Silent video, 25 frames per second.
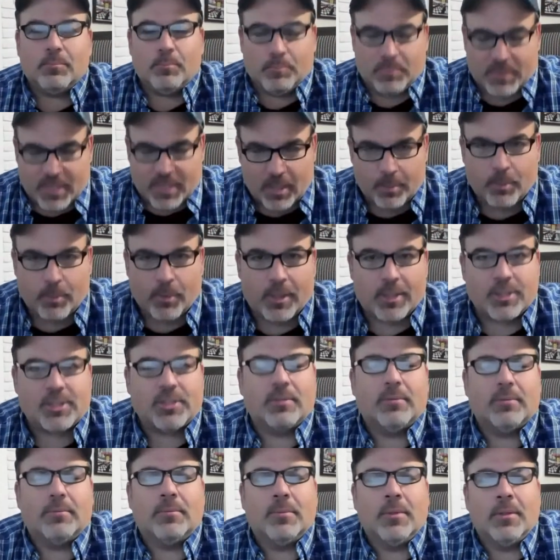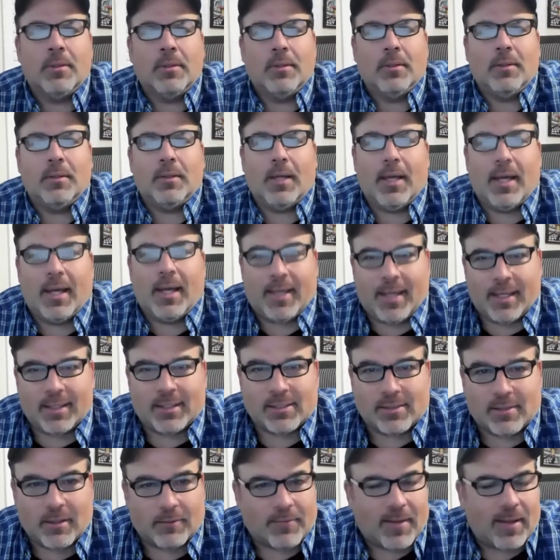get a bridge and get
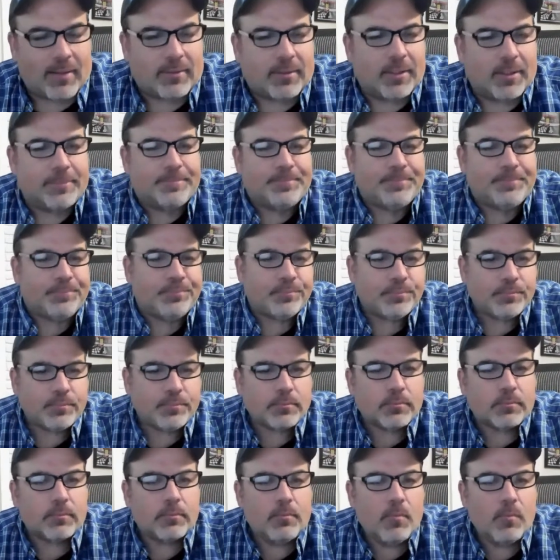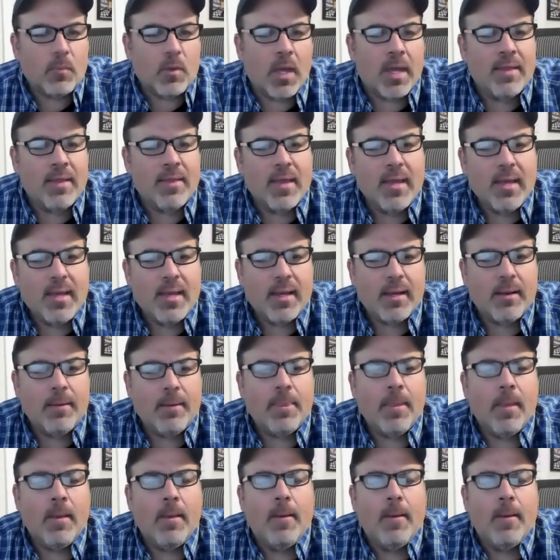stuff out there. And then